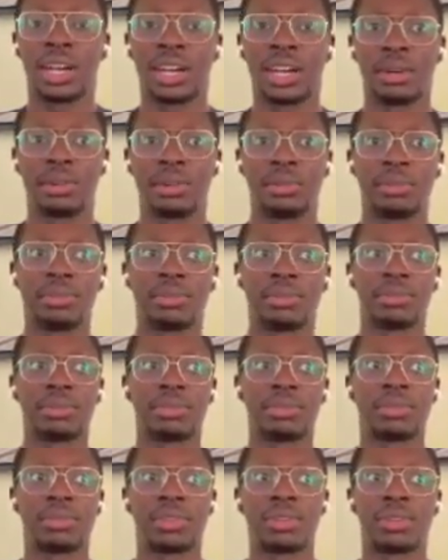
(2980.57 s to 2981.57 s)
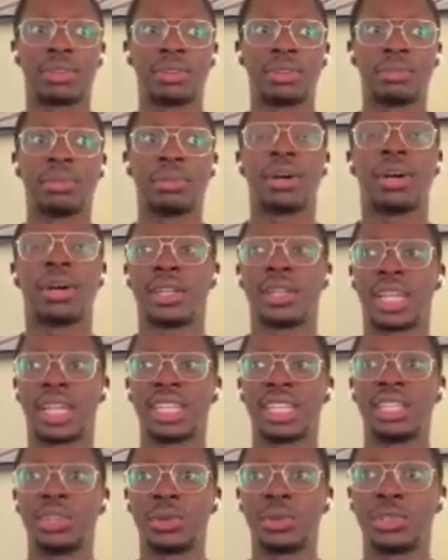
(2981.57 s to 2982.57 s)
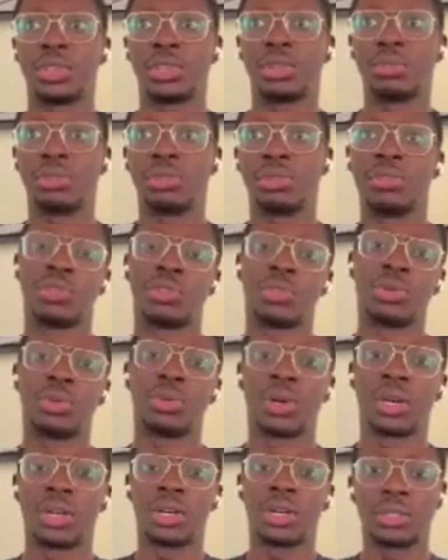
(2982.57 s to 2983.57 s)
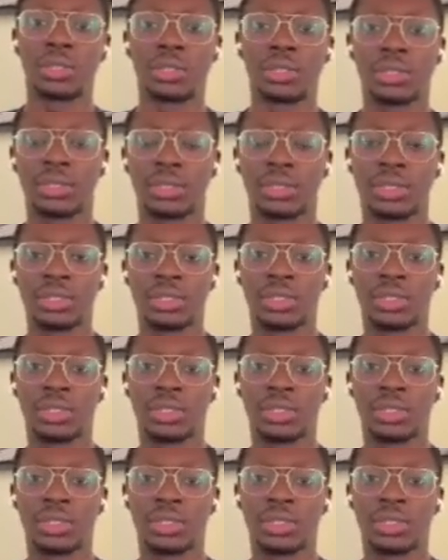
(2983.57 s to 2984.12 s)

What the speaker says: um, but I didn't know it was gonna move so well.